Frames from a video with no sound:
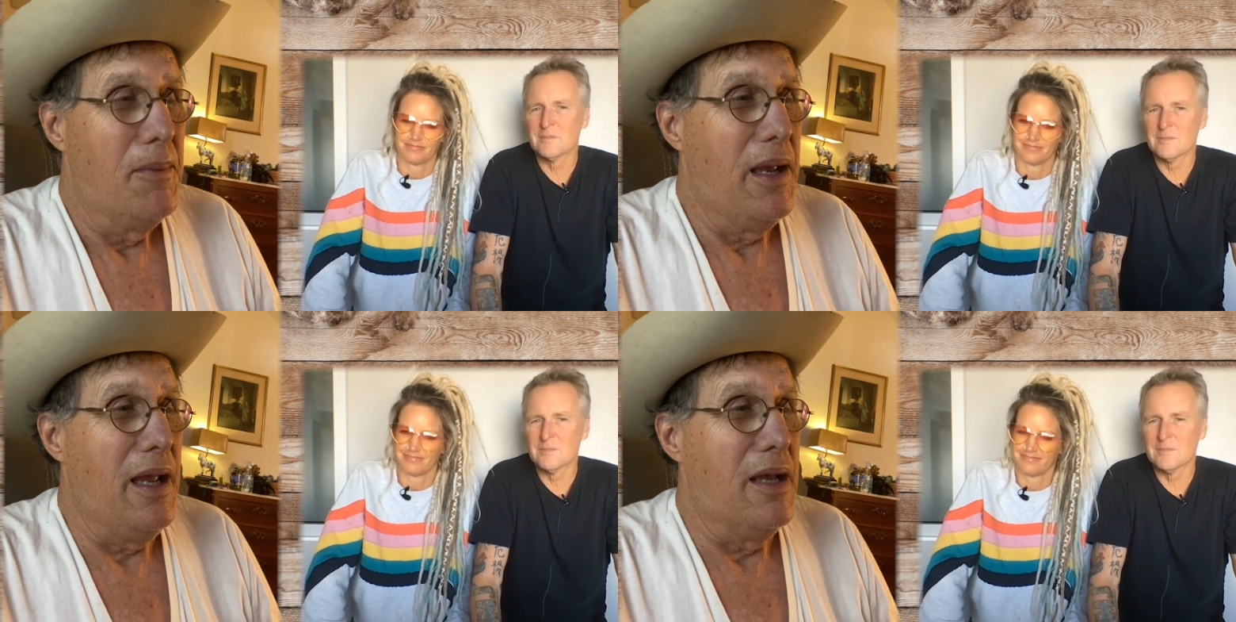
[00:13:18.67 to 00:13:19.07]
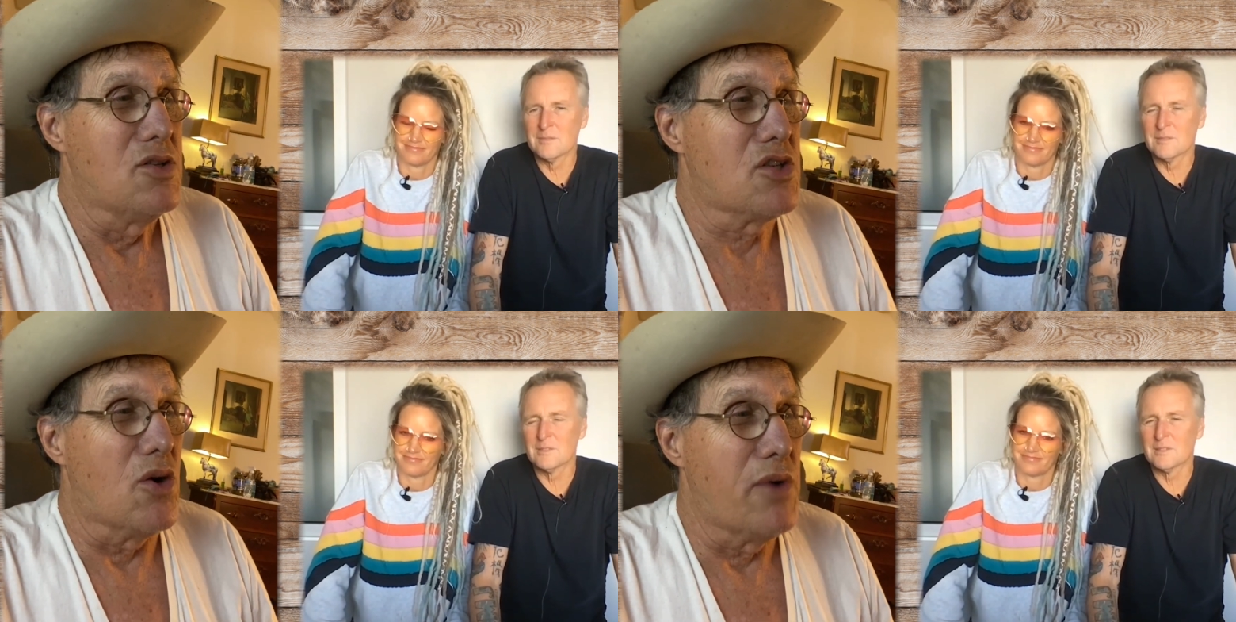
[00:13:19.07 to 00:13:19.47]

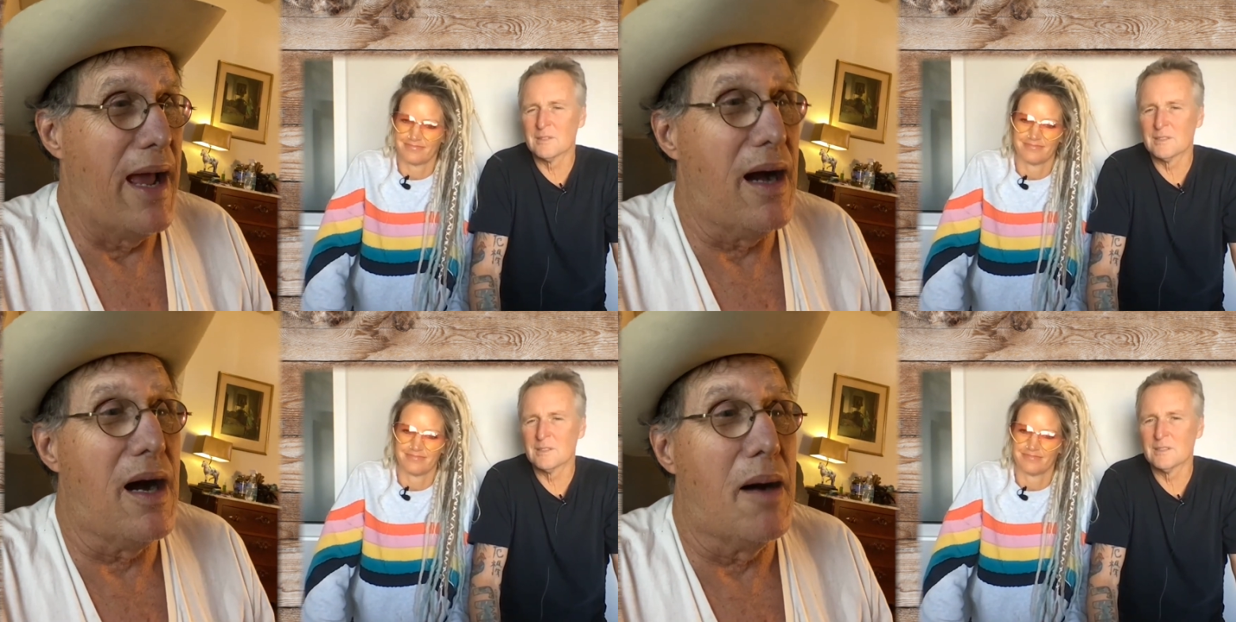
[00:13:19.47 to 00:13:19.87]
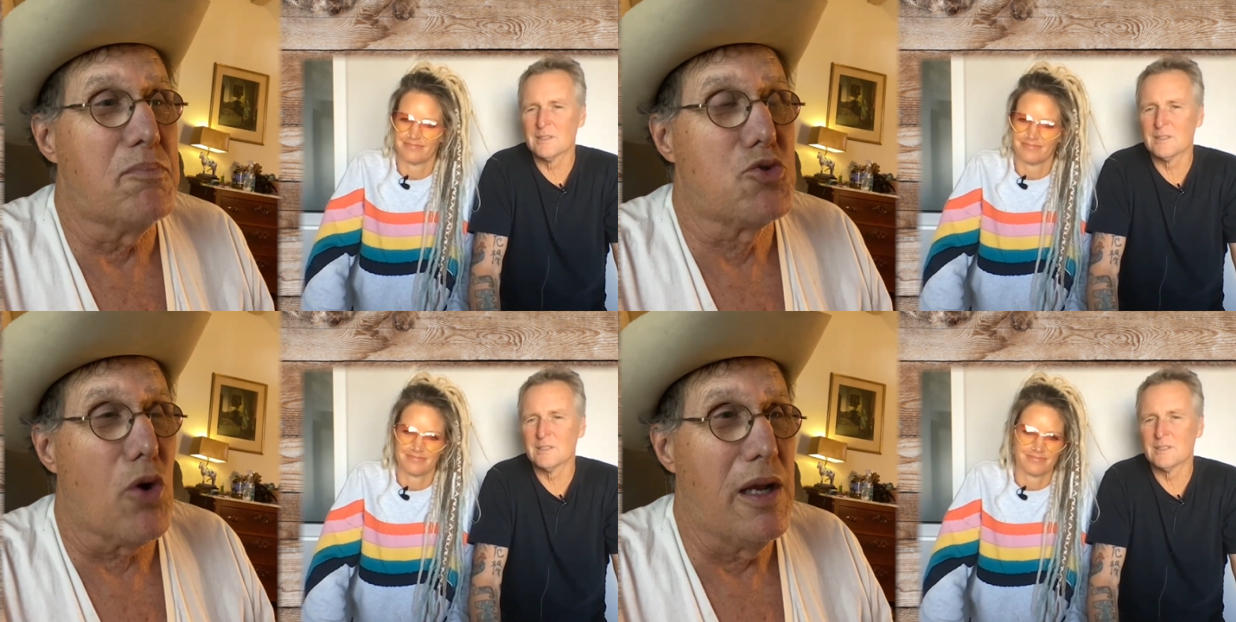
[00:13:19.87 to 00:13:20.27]
Speaker 1: And so now
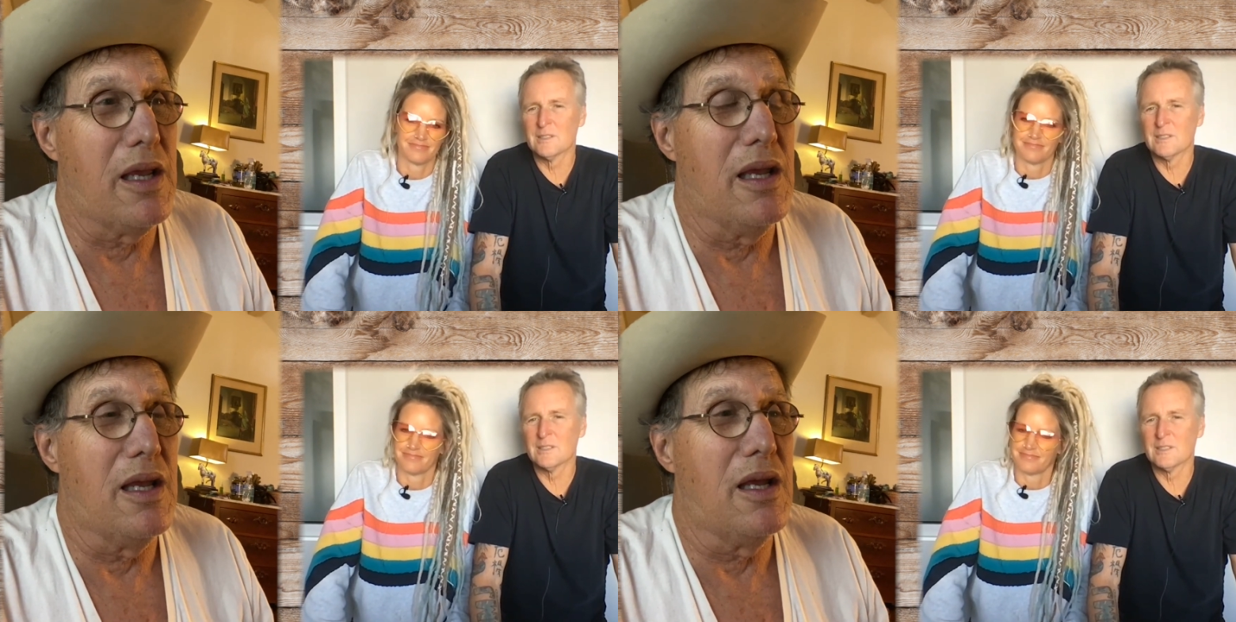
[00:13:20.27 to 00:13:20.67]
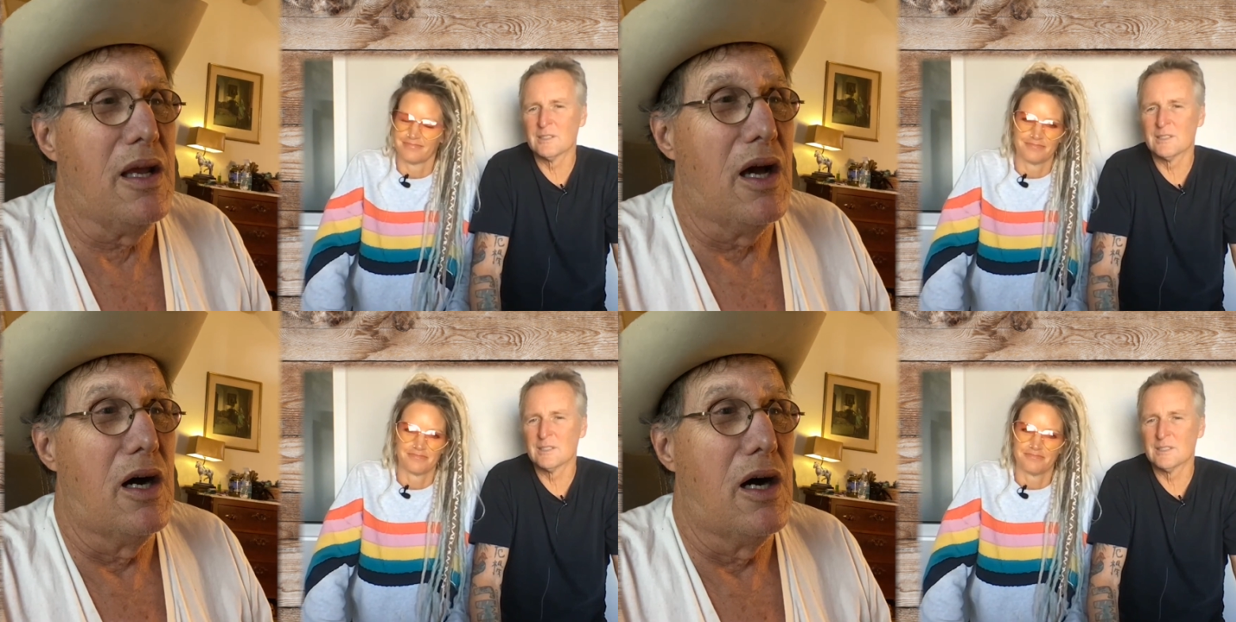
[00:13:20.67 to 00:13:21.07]
I'm
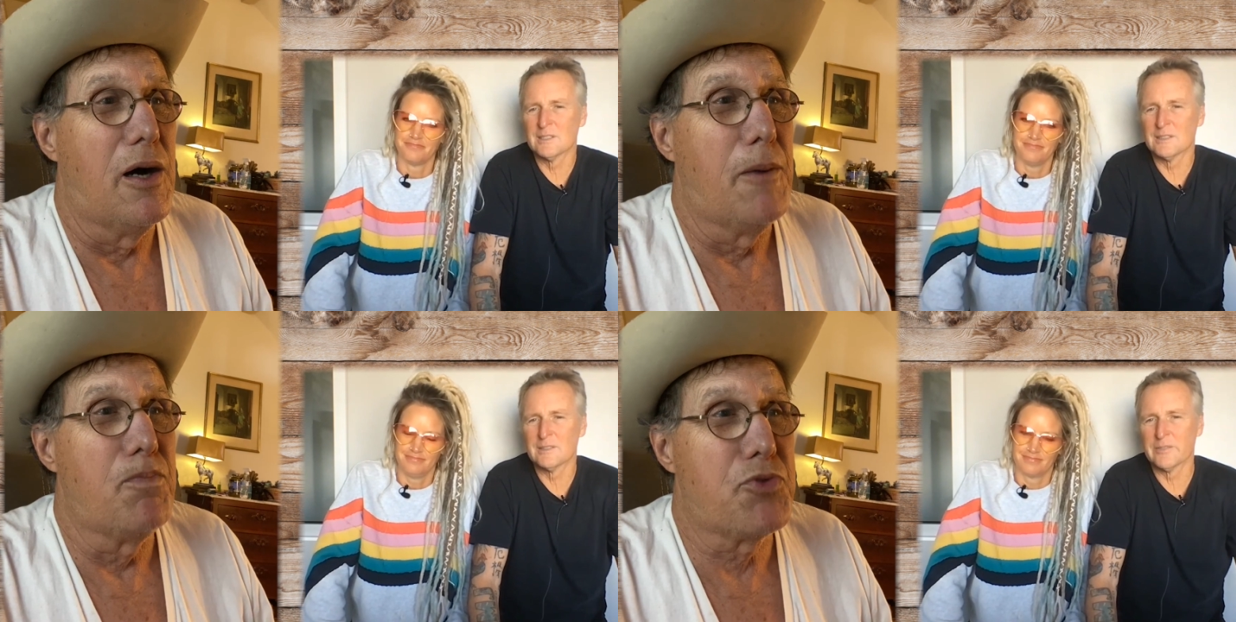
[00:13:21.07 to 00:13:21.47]
drinking uh,